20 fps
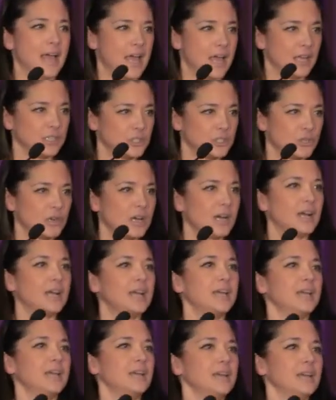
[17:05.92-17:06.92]
and
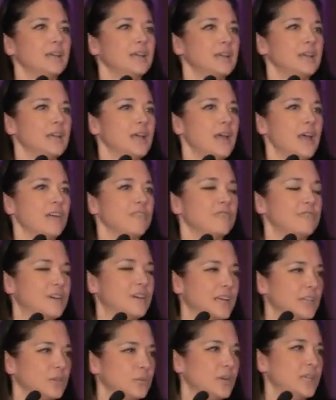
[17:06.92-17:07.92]
try and
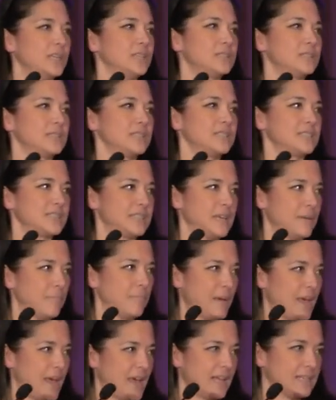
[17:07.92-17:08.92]
find ways to step
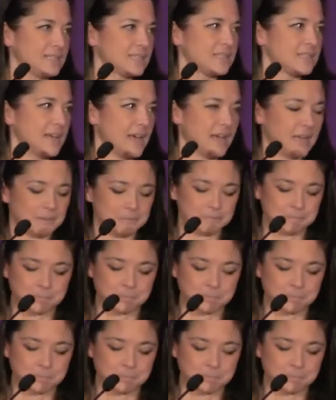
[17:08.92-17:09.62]
past that